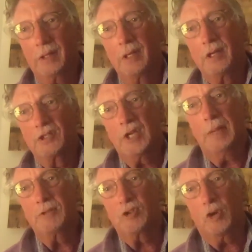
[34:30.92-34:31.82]

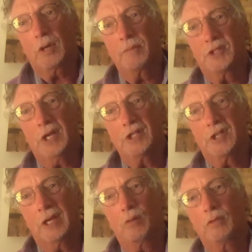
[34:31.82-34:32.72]
same circumstance.
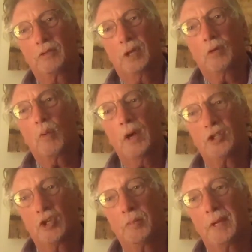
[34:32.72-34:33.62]
They'll want
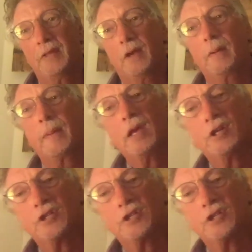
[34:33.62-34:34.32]
you to be there. So